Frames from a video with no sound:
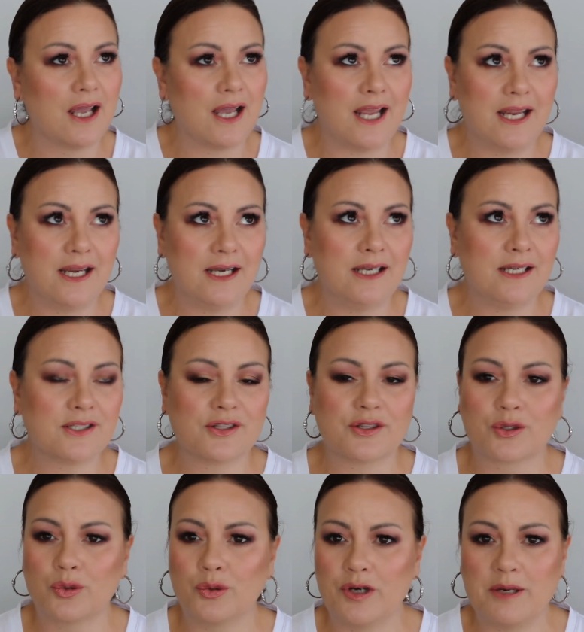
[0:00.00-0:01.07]
And the
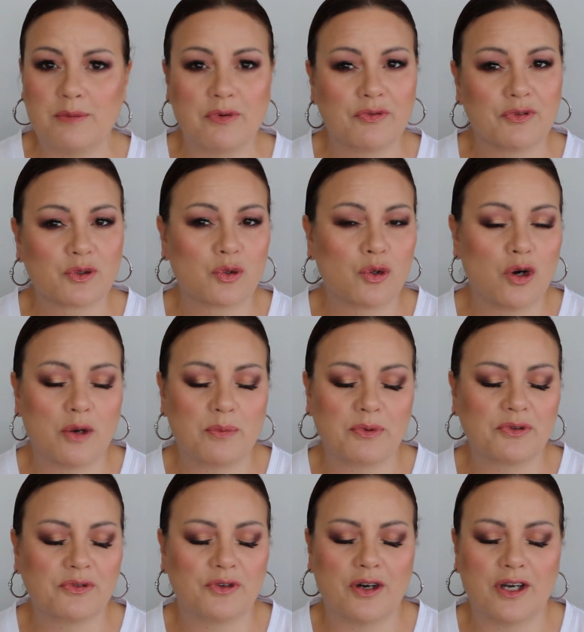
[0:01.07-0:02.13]
cream of the crop
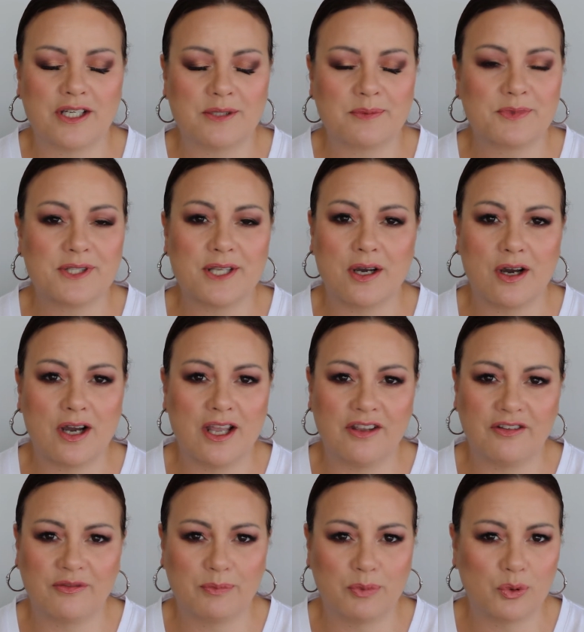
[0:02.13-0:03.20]
of items that I
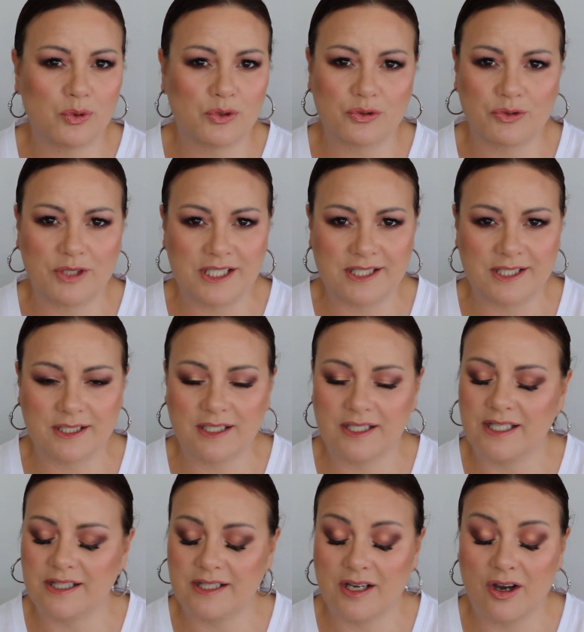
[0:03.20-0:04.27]
have bought
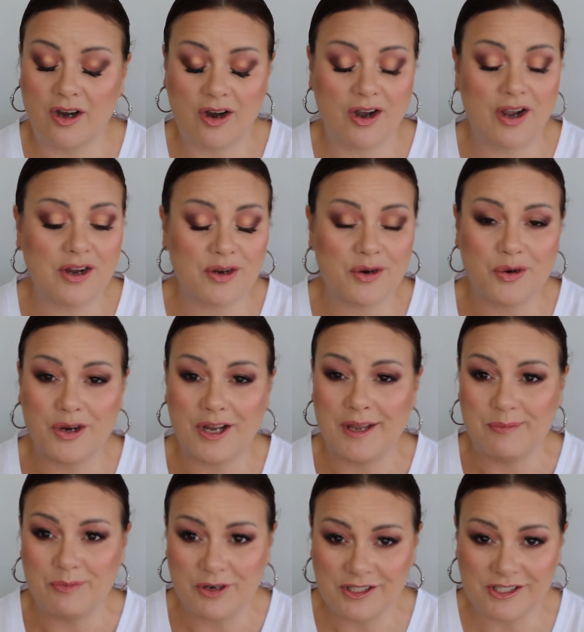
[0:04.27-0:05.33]
recently that I
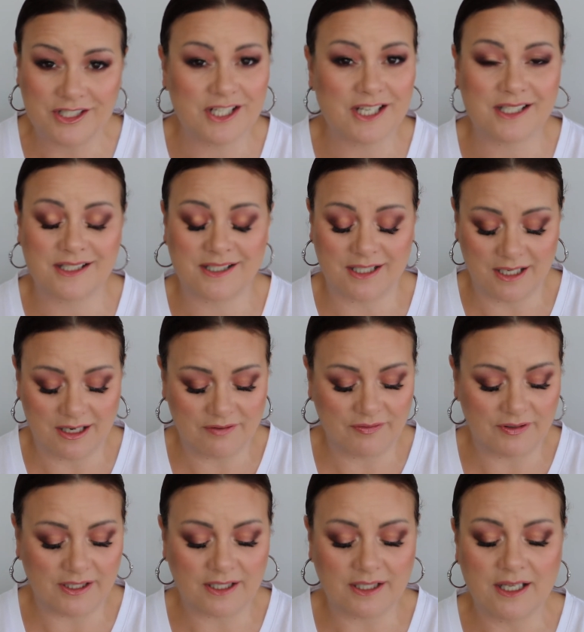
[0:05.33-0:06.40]
am just
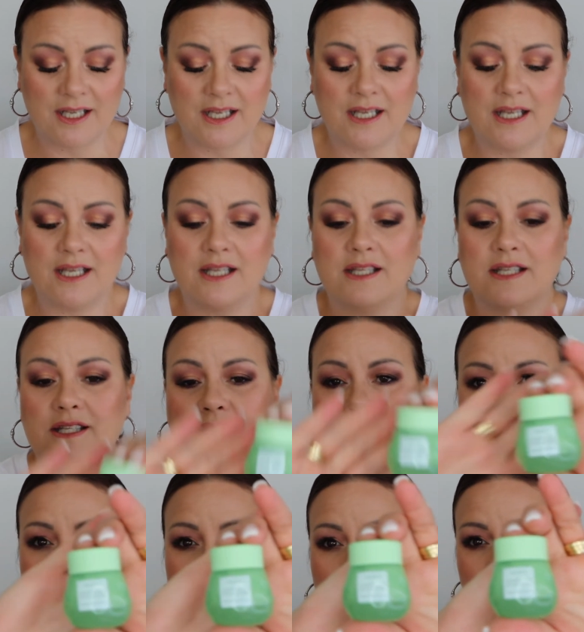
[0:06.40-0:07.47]
loving is
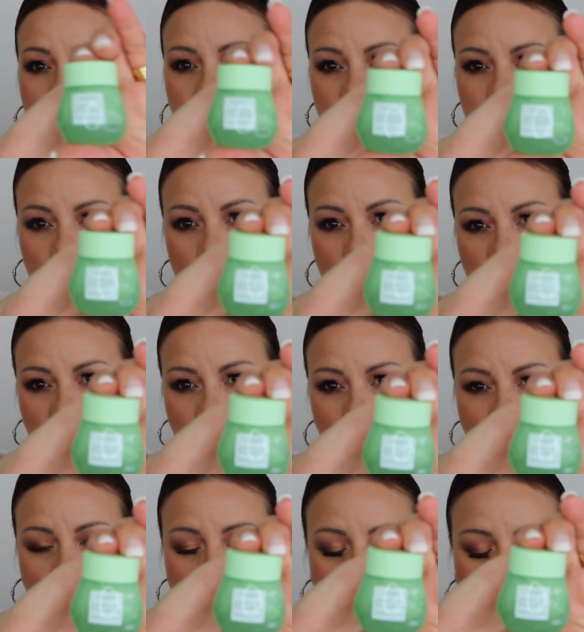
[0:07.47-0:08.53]
this wonderful
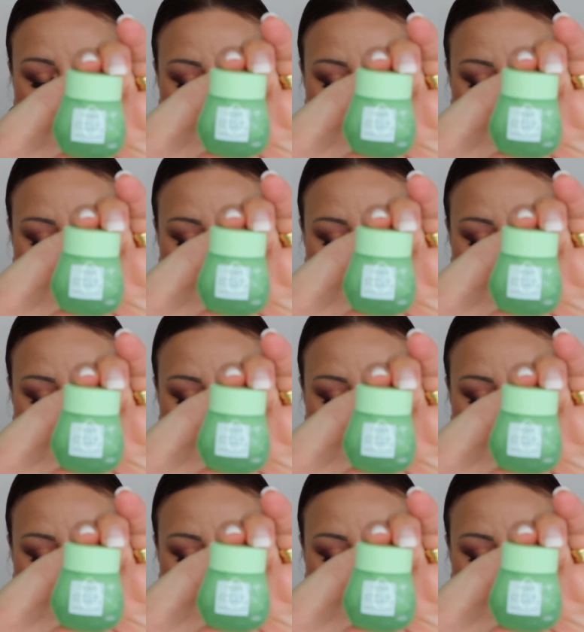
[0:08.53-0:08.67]
little eye